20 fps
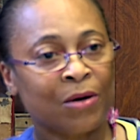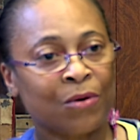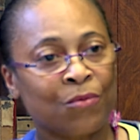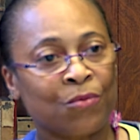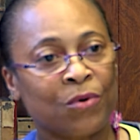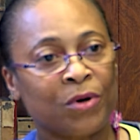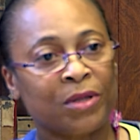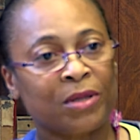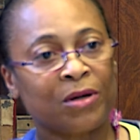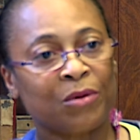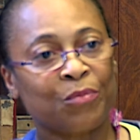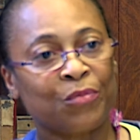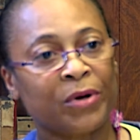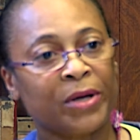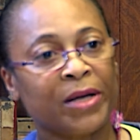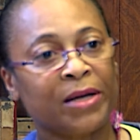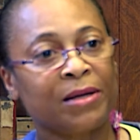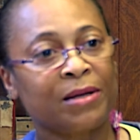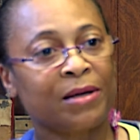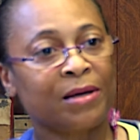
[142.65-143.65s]
where they're
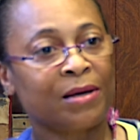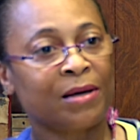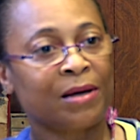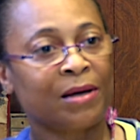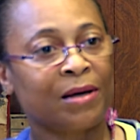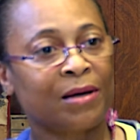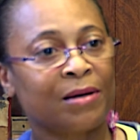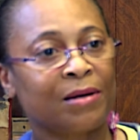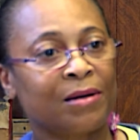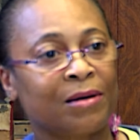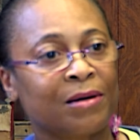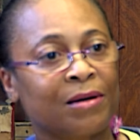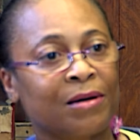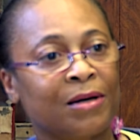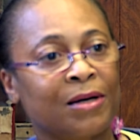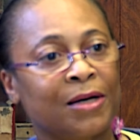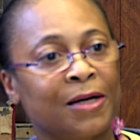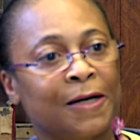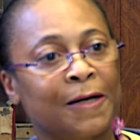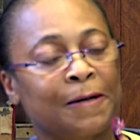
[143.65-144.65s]
bringing in
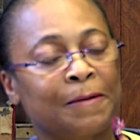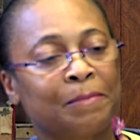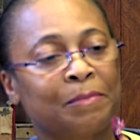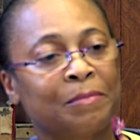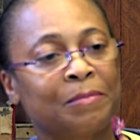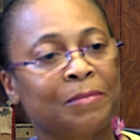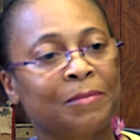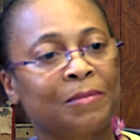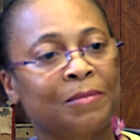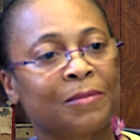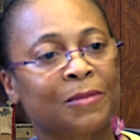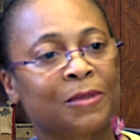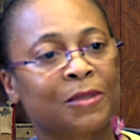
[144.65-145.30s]
um,